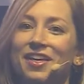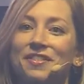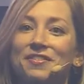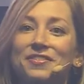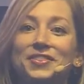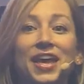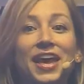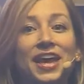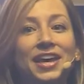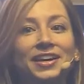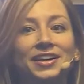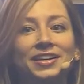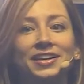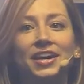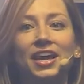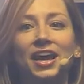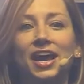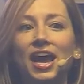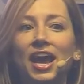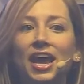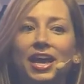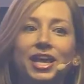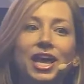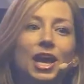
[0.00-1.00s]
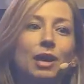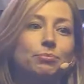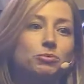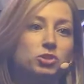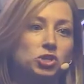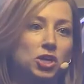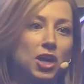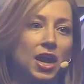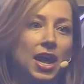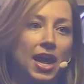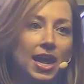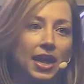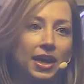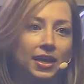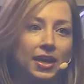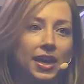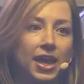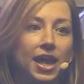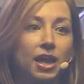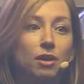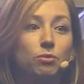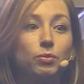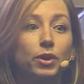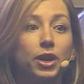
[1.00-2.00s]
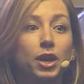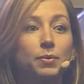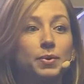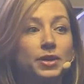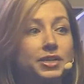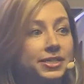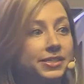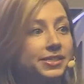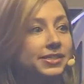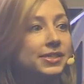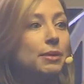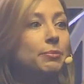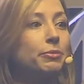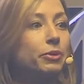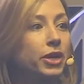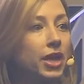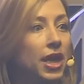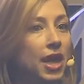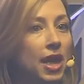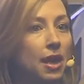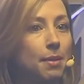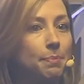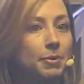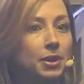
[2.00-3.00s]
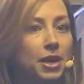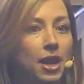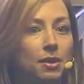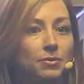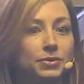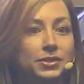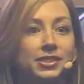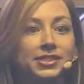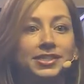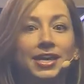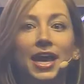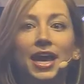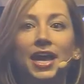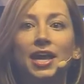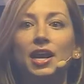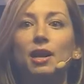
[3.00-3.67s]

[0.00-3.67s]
Then I kept trying, and when I went to summer camp and I was 10,